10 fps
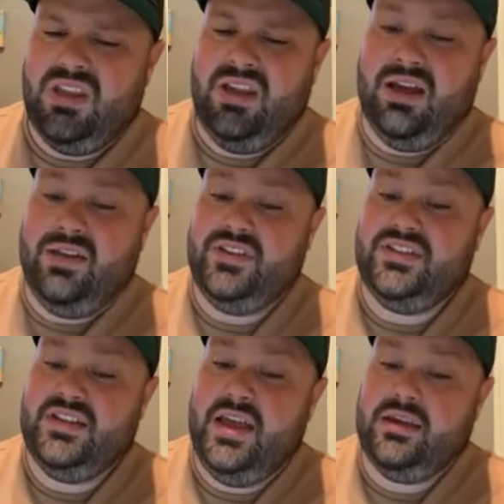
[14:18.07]
The
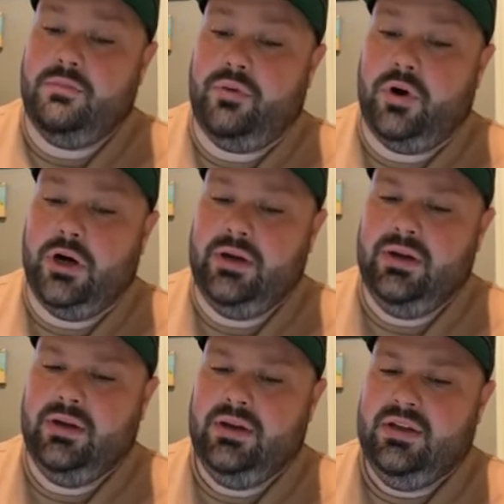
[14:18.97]
second part,
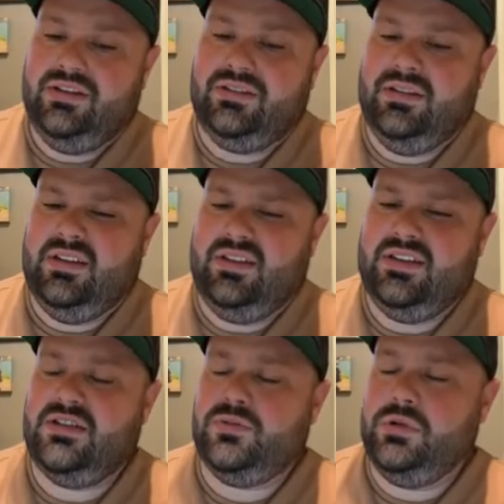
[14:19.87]

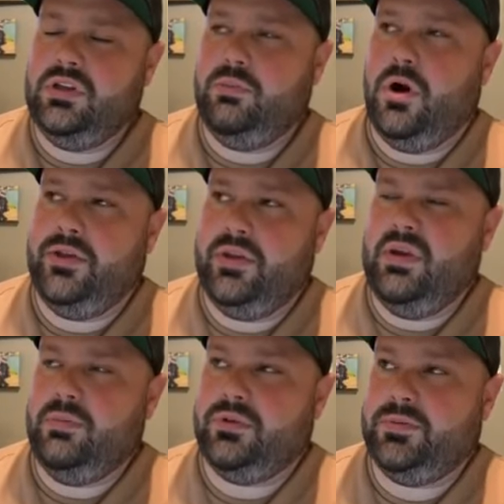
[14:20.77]
this is really the part that
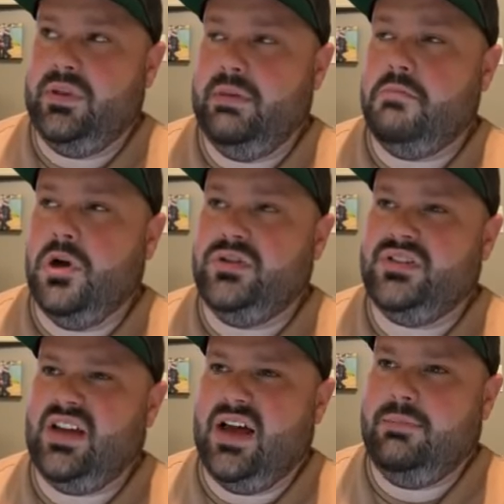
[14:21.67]
people spend the
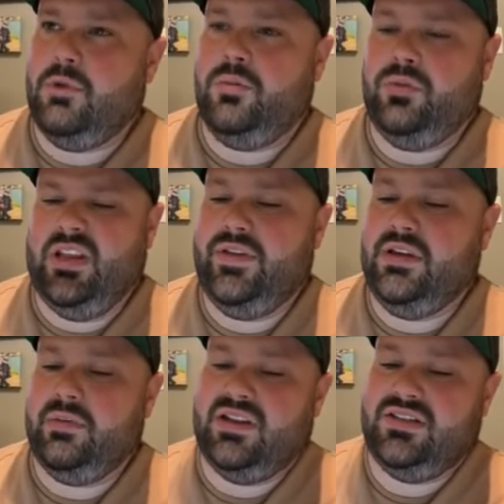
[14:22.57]
most time on when they
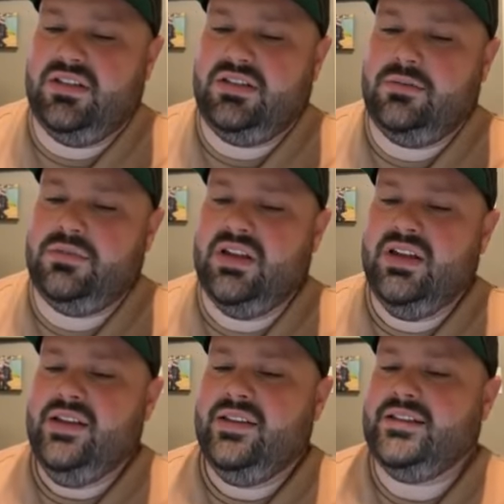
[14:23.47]
think about systems.
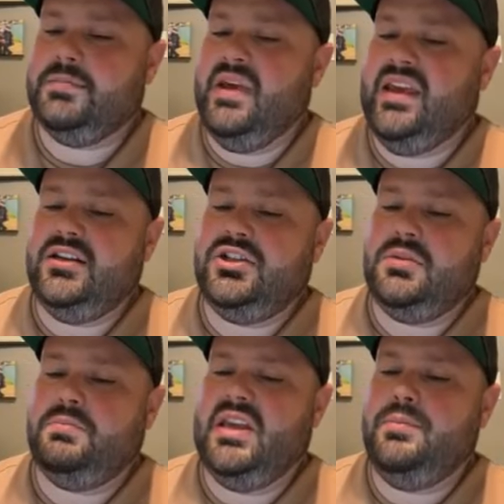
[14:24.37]
That's
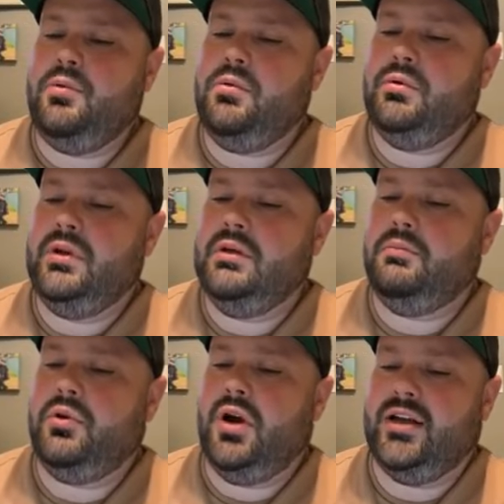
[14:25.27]
managing people
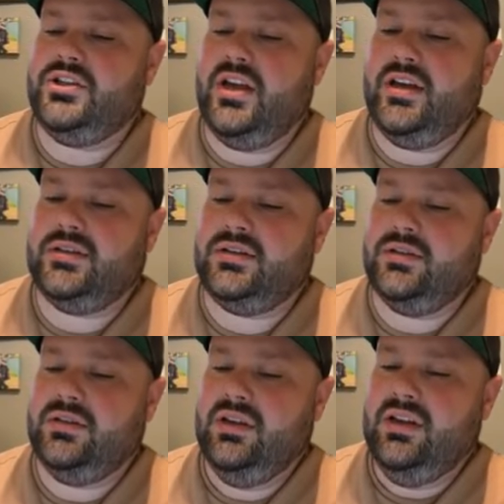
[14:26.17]
and
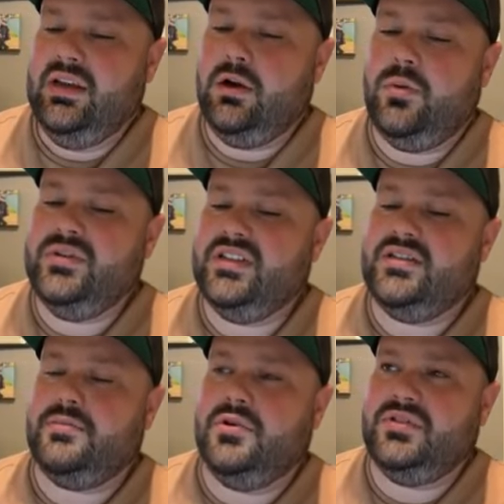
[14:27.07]
projects. It always
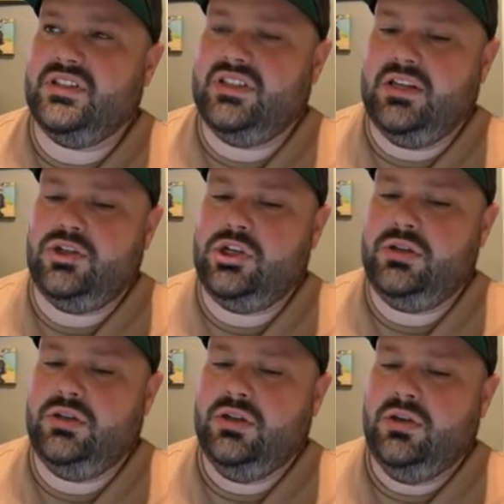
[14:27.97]
gets the most
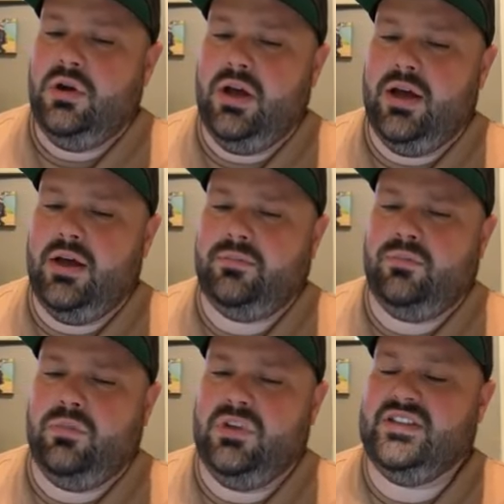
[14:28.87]
attention
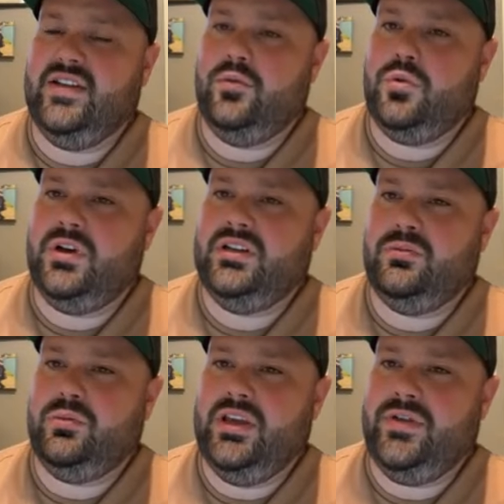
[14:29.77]
because everyone,
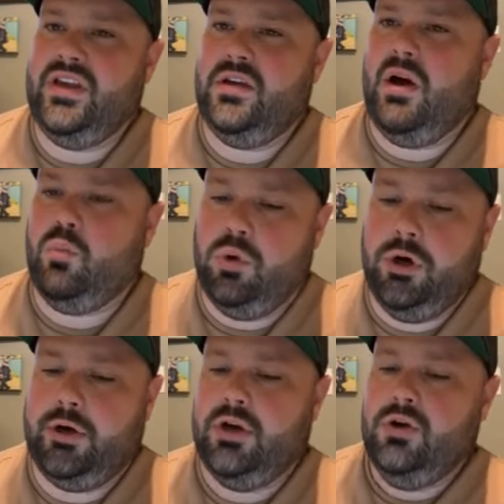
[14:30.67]
when they think about
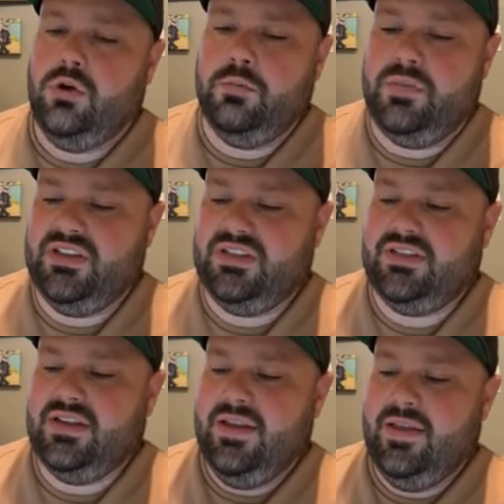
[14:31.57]
work or
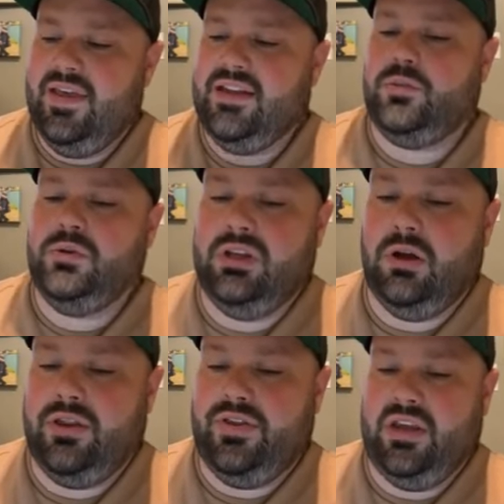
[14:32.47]
business, that's really
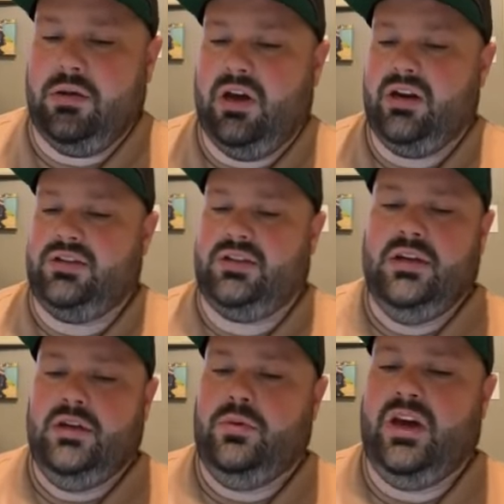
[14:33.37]
all they think about.
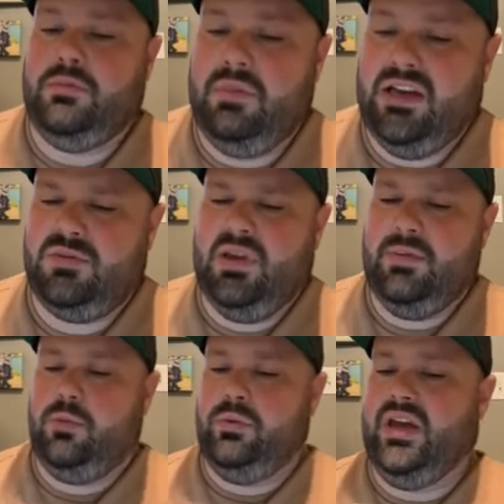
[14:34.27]
We got to manage
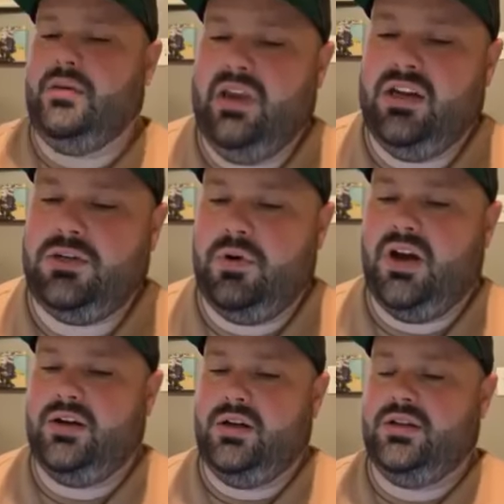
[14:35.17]
people, we got to manage
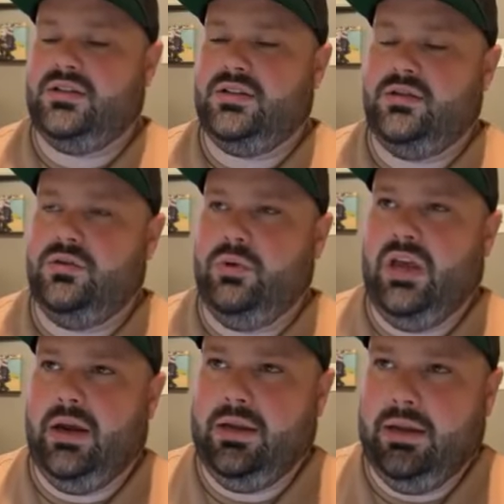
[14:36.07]
products, we
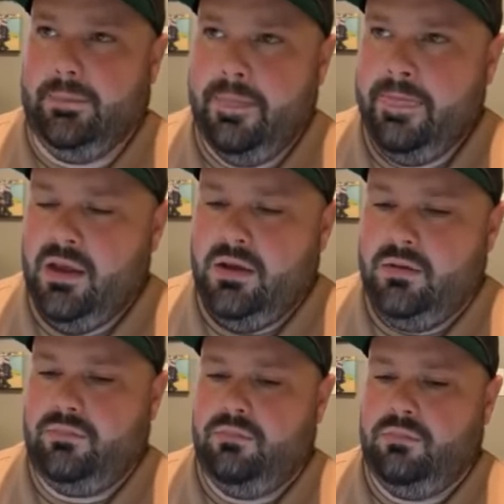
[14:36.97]
got to
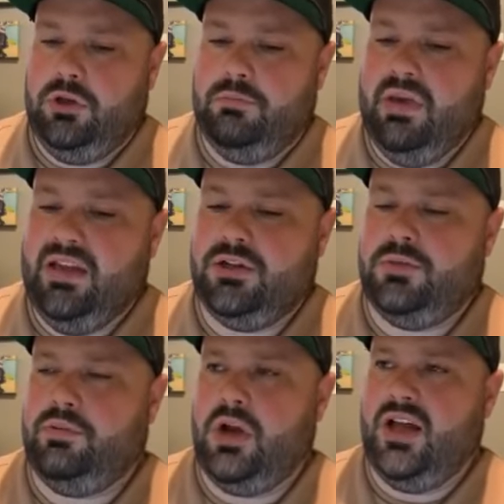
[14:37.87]
manage
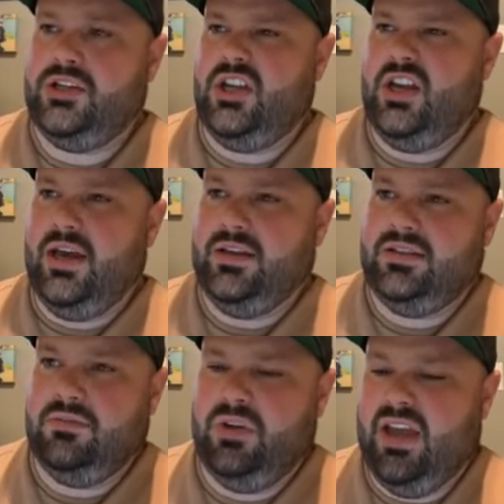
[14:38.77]
the project,
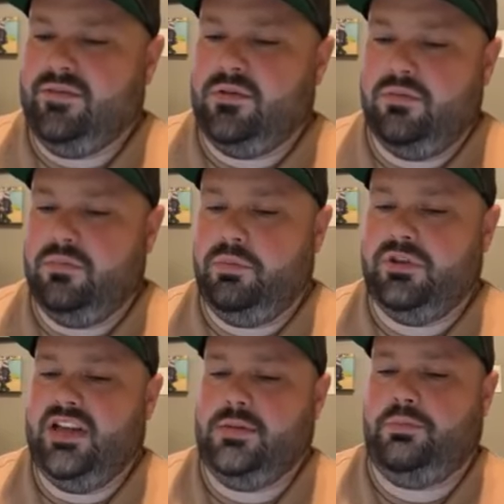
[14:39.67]
and we have to
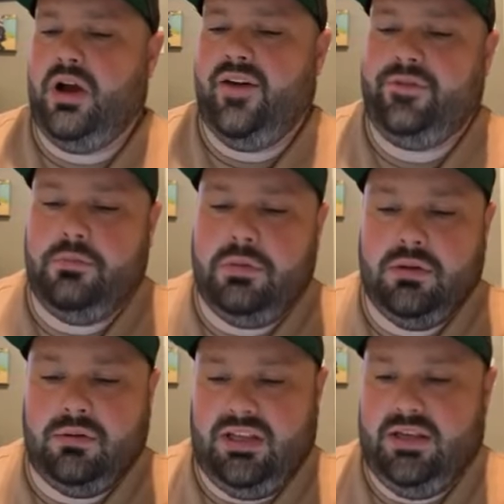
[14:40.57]
protect
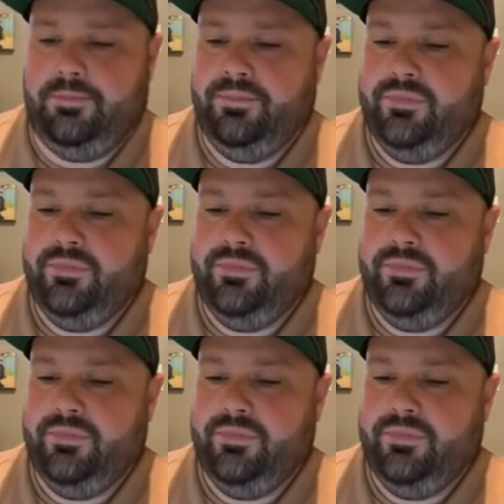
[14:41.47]
profitability.